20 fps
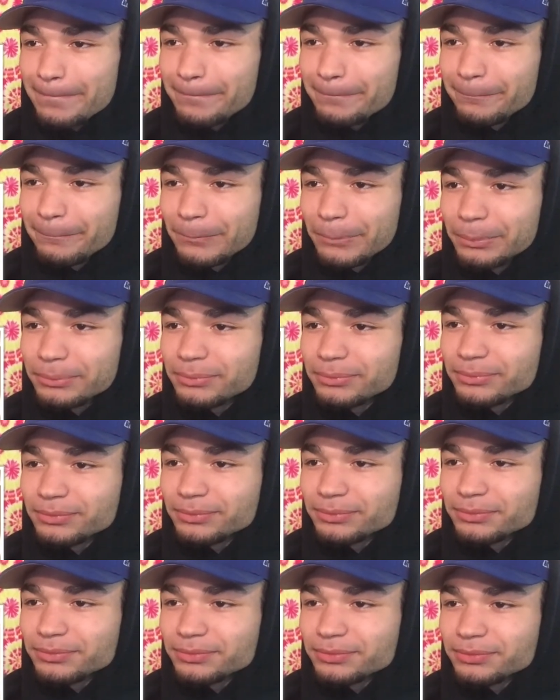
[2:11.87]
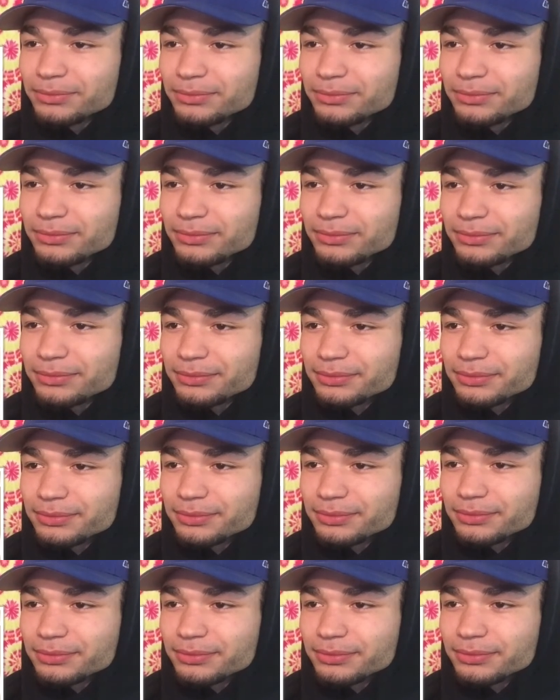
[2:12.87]

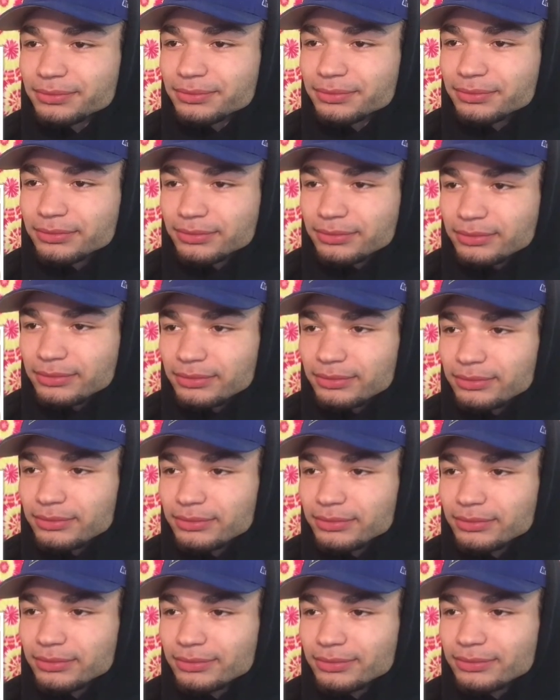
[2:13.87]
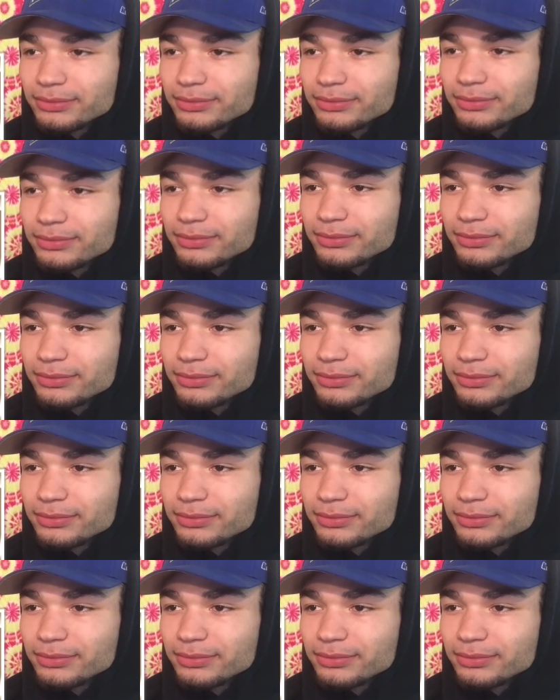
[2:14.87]
This person isn't speaking.